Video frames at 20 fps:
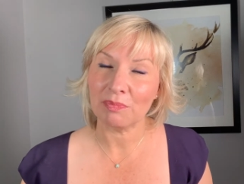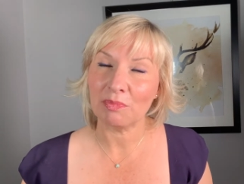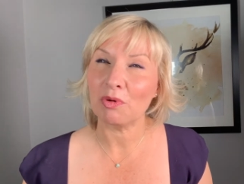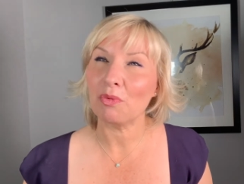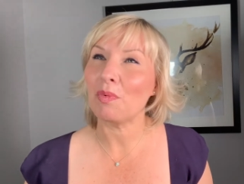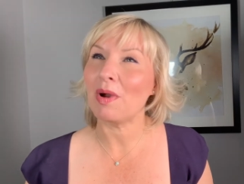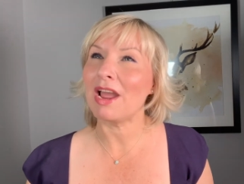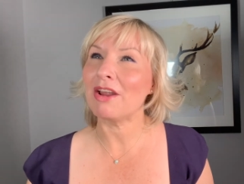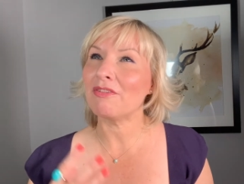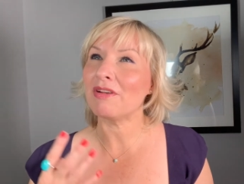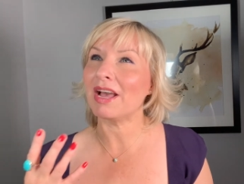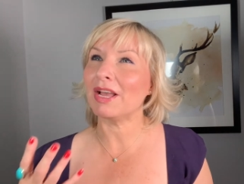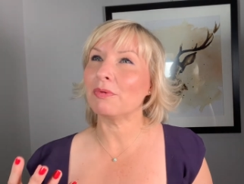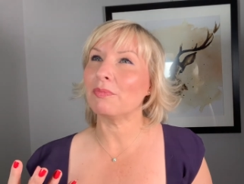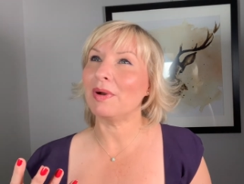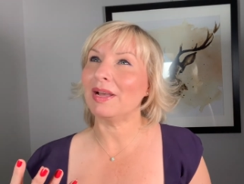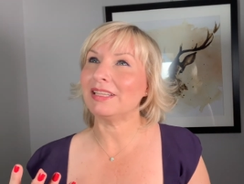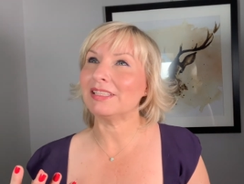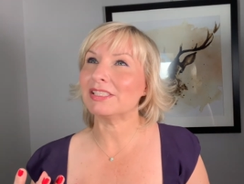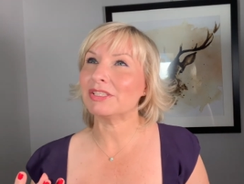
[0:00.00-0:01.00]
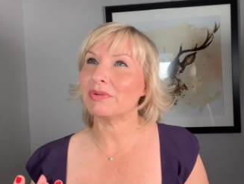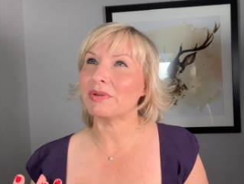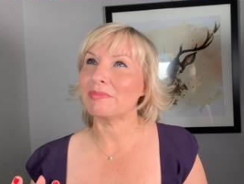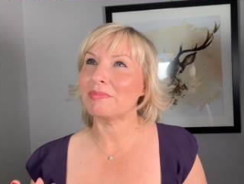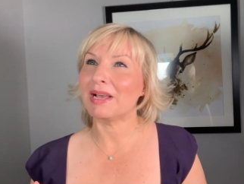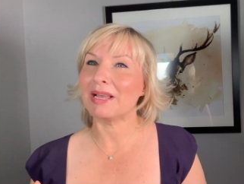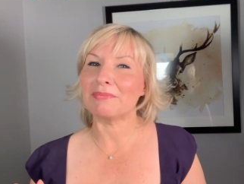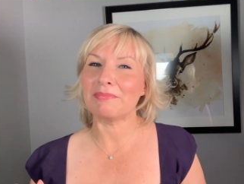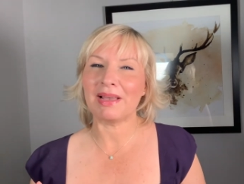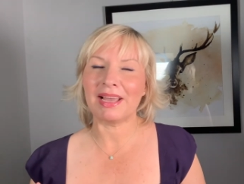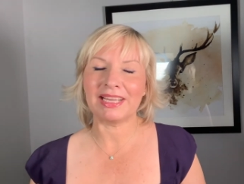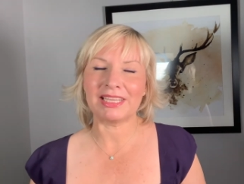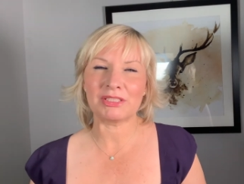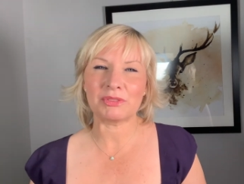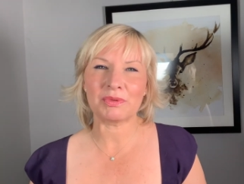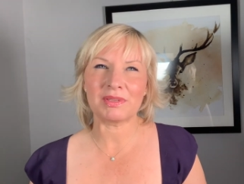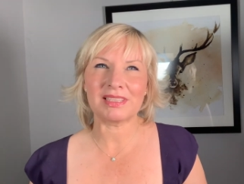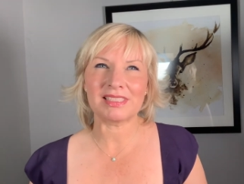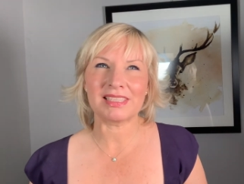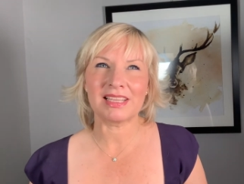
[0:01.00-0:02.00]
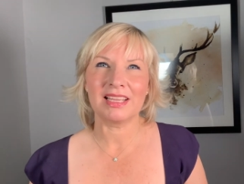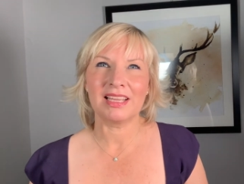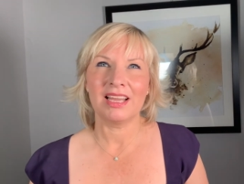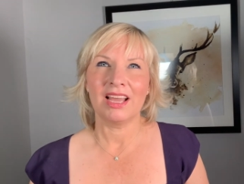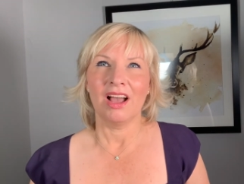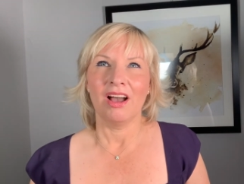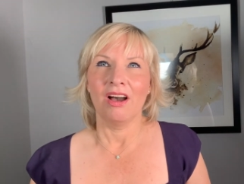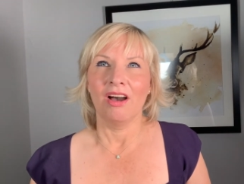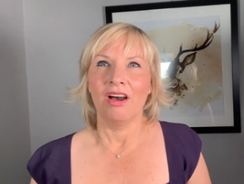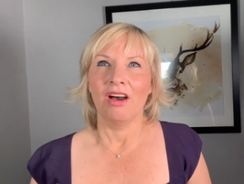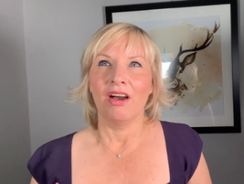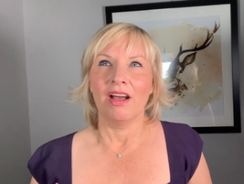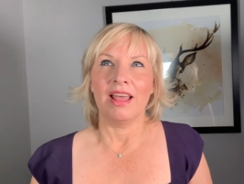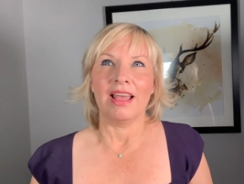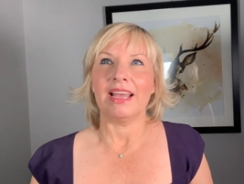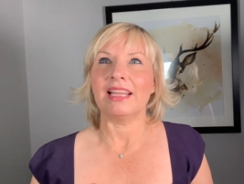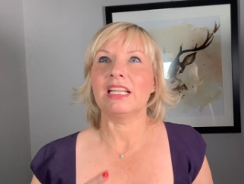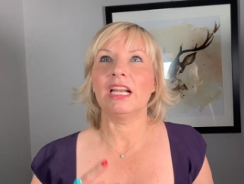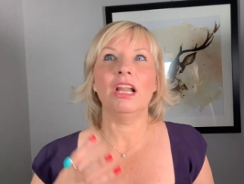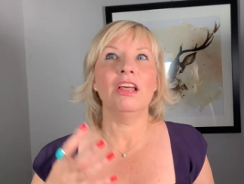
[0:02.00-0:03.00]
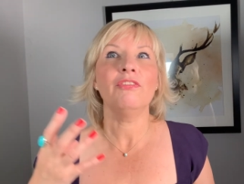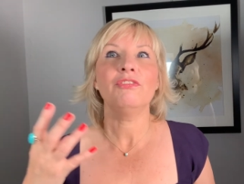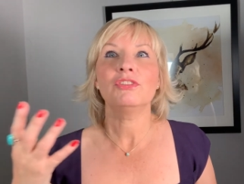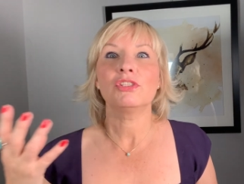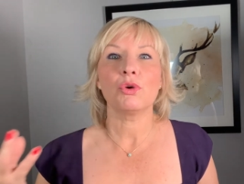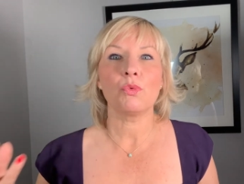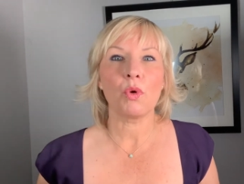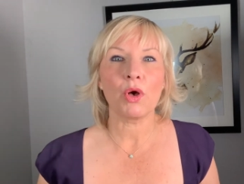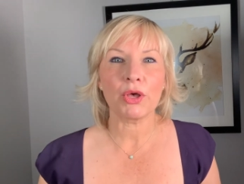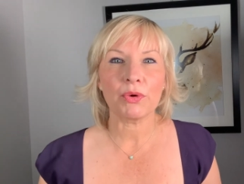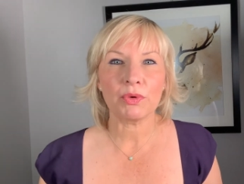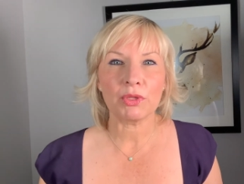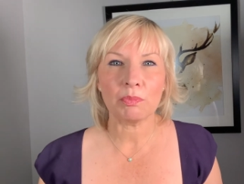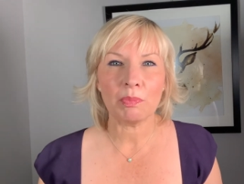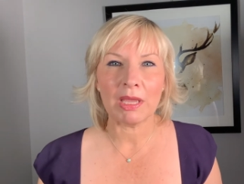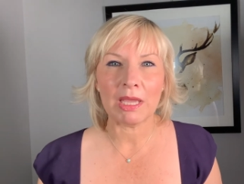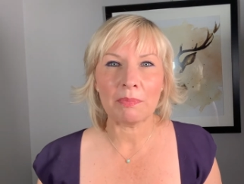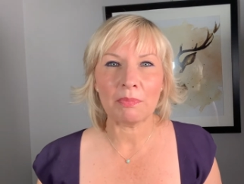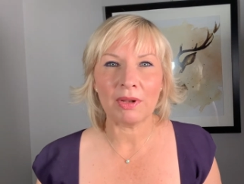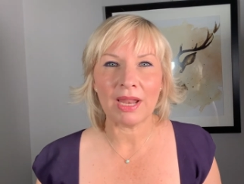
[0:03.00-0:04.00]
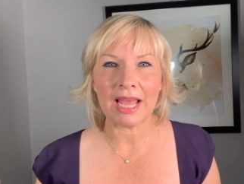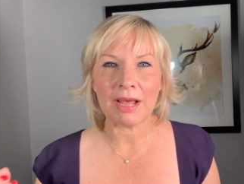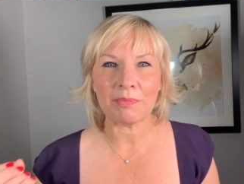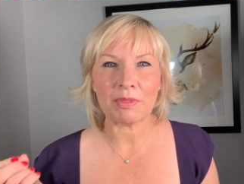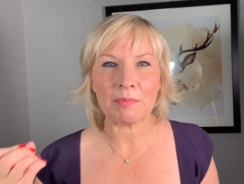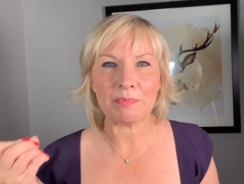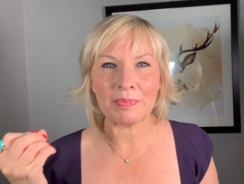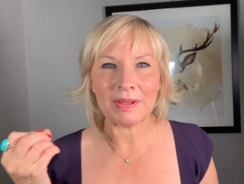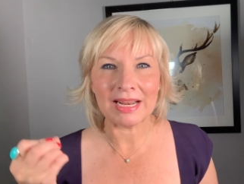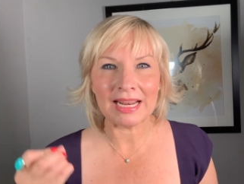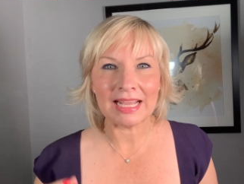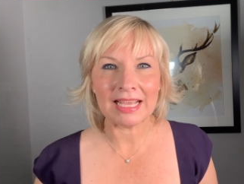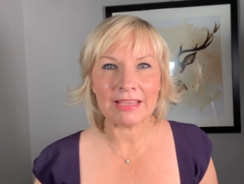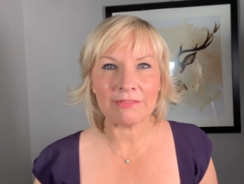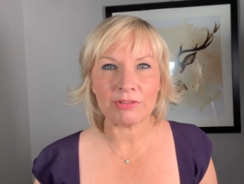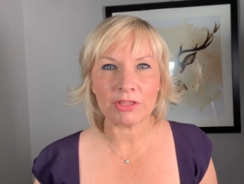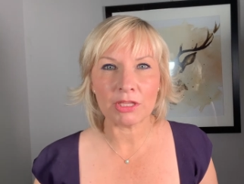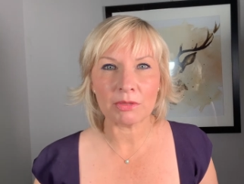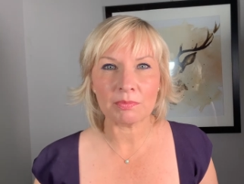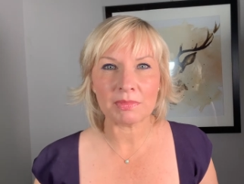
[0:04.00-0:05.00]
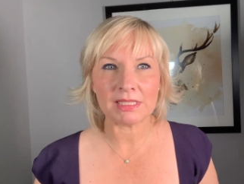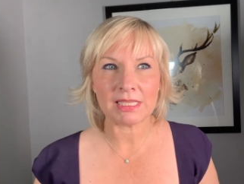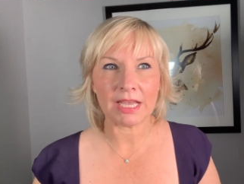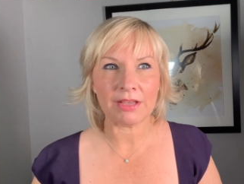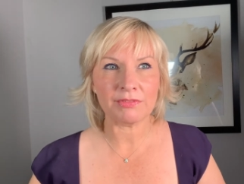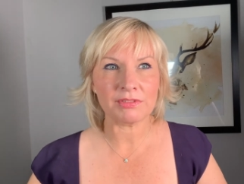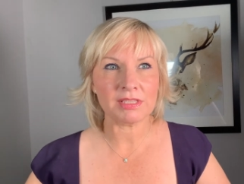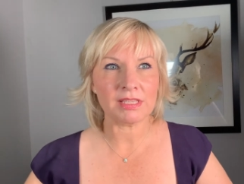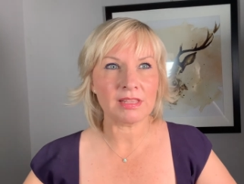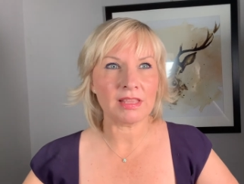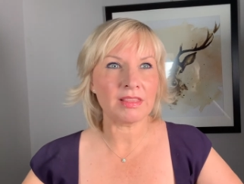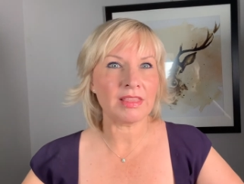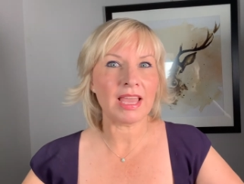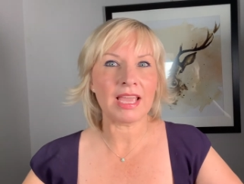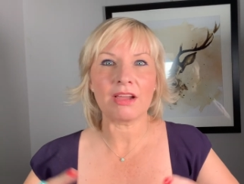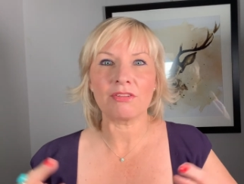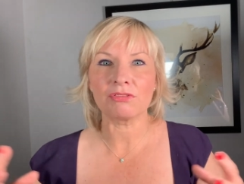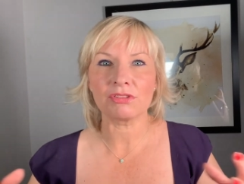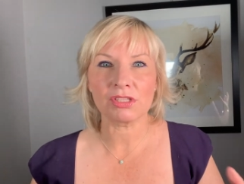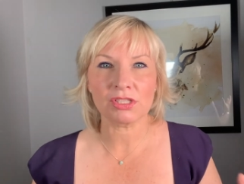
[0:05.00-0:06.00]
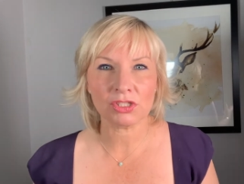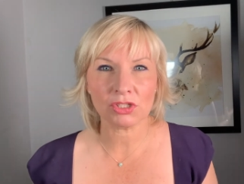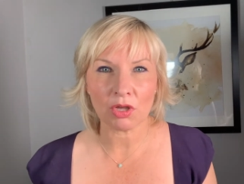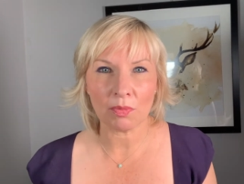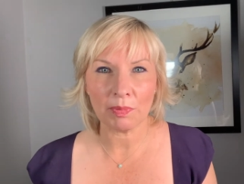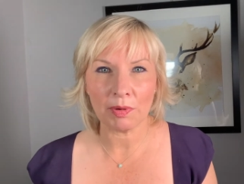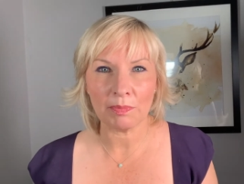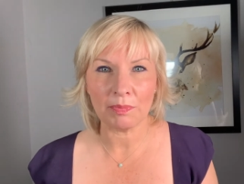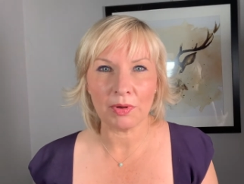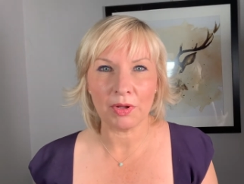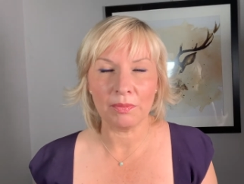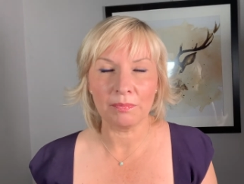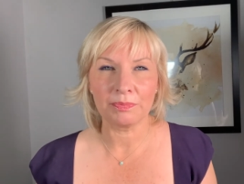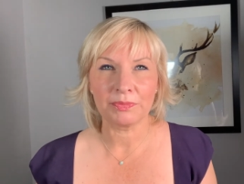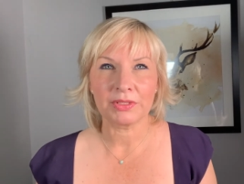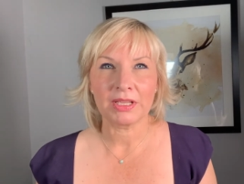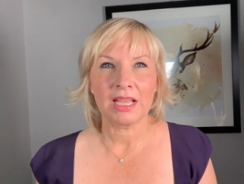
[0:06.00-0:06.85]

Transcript: But where I went to in my mind was, oh, I'd love to work with people, help them believe in themselves so that they are unstoppable.